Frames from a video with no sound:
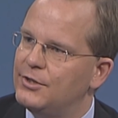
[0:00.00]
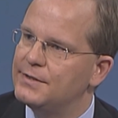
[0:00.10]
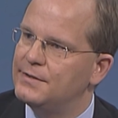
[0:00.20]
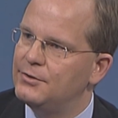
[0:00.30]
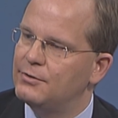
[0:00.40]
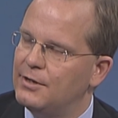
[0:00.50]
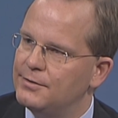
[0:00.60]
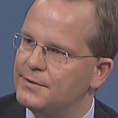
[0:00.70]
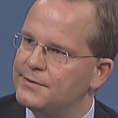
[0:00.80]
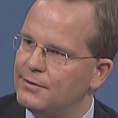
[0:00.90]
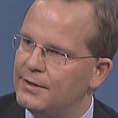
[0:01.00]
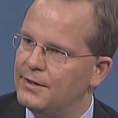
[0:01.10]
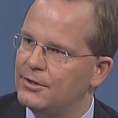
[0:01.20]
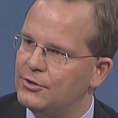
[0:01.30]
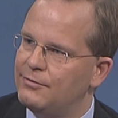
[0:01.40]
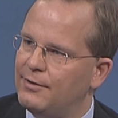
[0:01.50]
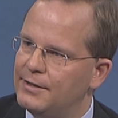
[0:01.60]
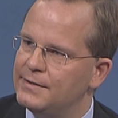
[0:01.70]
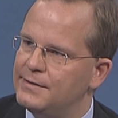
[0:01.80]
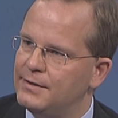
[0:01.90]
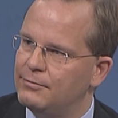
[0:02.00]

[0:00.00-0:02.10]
GST to councils so they can actually finance the